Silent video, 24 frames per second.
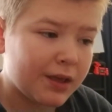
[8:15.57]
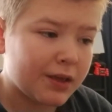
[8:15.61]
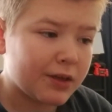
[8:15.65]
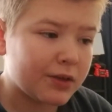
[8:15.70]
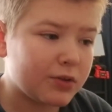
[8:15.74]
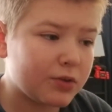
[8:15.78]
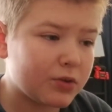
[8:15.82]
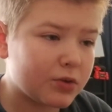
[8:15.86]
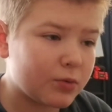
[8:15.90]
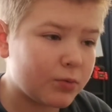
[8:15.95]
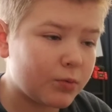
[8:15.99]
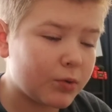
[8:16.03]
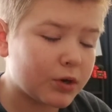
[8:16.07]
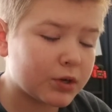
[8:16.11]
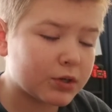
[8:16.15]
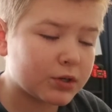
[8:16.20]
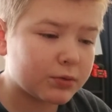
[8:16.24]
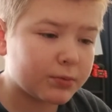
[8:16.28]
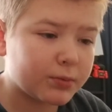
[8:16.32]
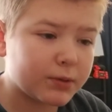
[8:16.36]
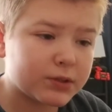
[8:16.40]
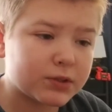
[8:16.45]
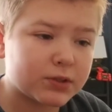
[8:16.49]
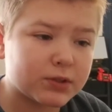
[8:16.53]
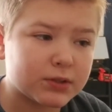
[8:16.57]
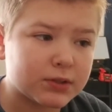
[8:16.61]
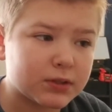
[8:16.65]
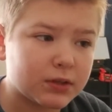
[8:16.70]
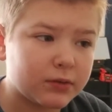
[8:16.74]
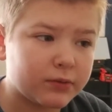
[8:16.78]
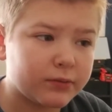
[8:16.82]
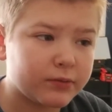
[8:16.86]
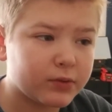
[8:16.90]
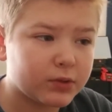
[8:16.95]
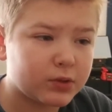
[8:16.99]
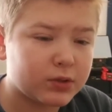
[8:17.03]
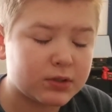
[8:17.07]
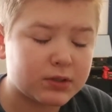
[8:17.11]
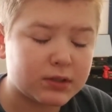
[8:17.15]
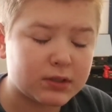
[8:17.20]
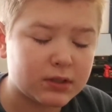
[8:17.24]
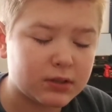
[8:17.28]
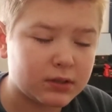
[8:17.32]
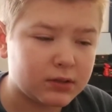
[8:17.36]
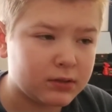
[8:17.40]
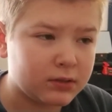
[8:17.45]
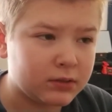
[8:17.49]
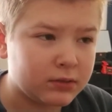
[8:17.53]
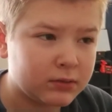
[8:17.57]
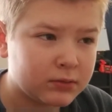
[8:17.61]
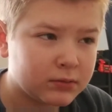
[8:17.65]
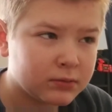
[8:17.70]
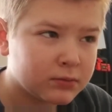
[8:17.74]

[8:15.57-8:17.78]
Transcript: You can watch a bunch of stuff for just I